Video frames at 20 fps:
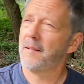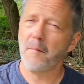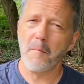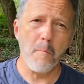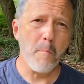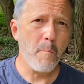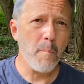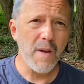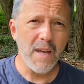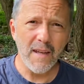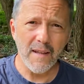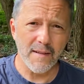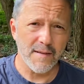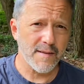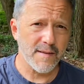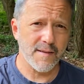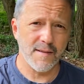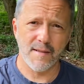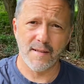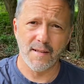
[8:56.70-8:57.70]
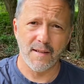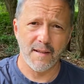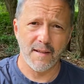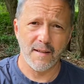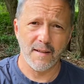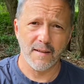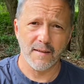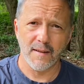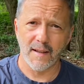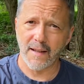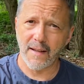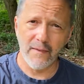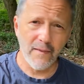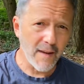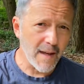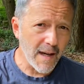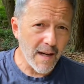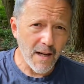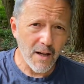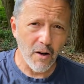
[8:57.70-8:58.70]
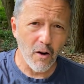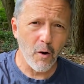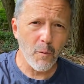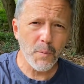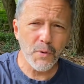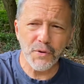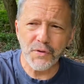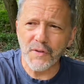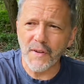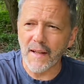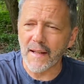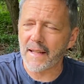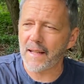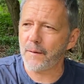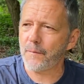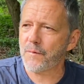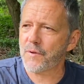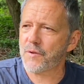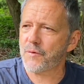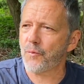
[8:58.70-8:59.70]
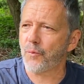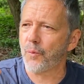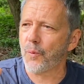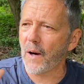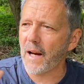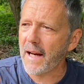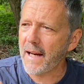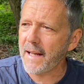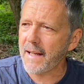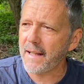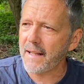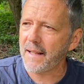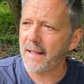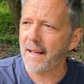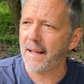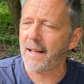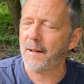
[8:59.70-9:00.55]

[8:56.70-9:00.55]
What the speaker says: mist, like in the air, almost like it was raining,